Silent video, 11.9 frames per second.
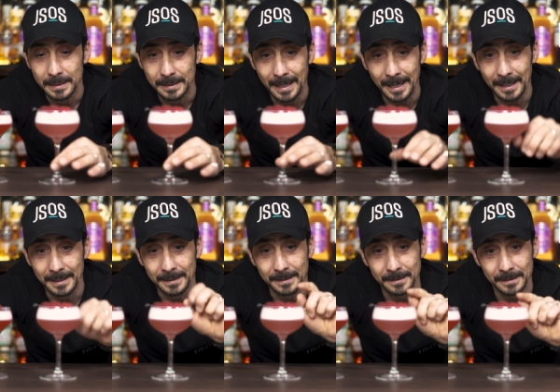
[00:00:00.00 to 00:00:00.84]

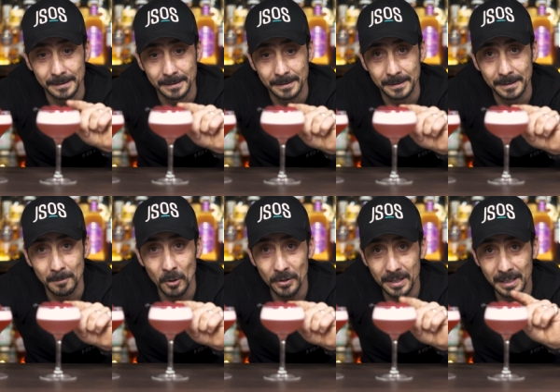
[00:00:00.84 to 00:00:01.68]
Then the
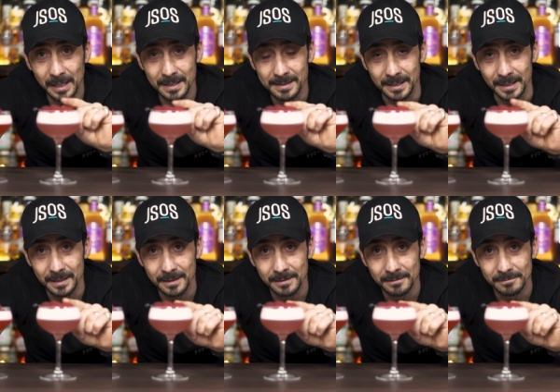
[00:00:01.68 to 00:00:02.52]
Modern Classic
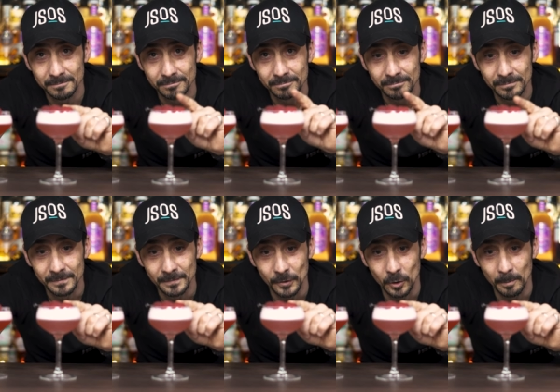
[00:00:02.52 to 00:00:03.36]

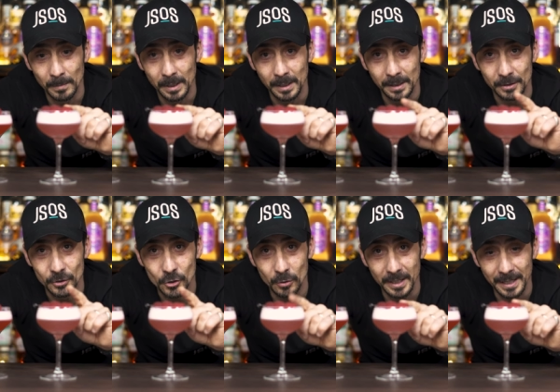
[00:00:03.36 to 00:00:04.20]
from
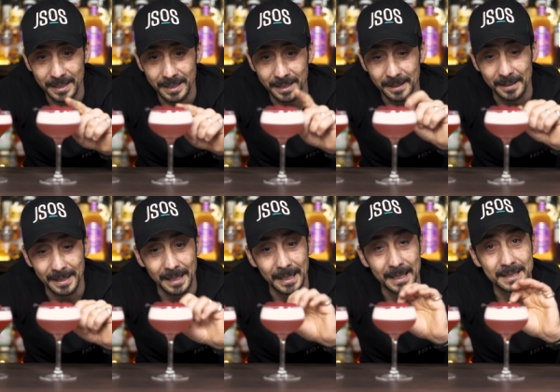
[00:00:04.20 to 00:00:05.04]
Julie Riner,
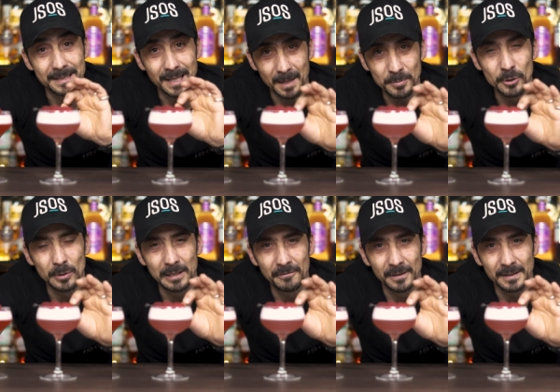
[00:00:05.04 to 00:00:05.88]
it's
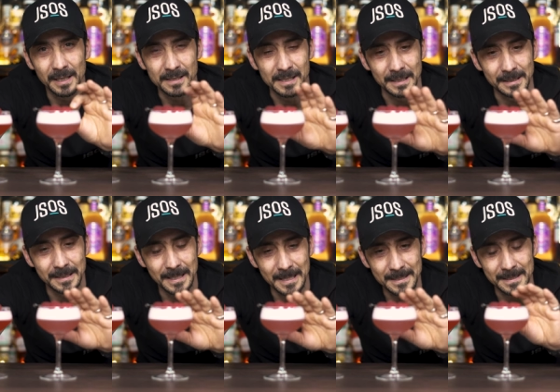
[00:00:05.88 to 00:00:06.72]
absolutely fantastic.
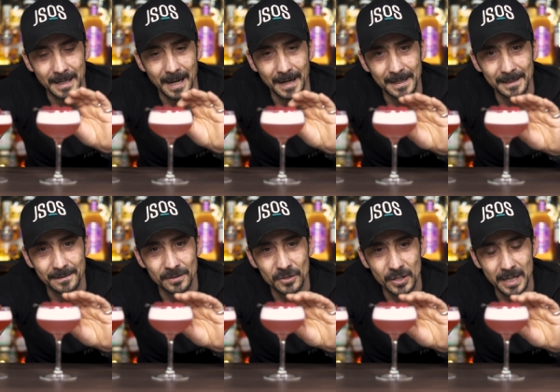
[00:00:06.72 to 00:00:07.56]
This, I
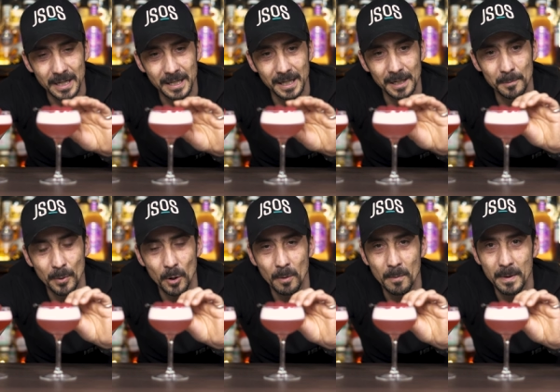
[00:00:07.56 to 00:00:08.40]
can drink it
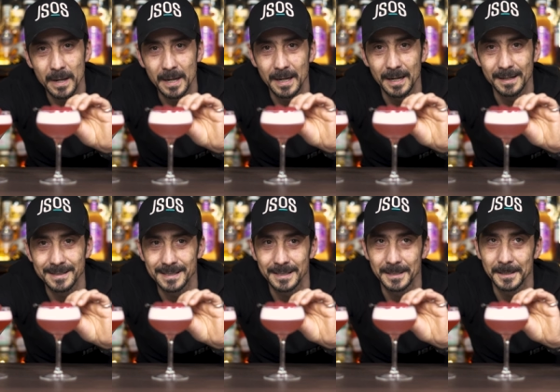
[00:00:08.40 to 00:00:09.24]
probably
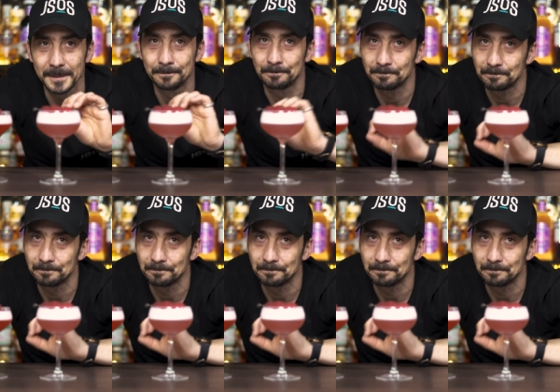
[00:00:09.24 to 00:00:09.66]
as a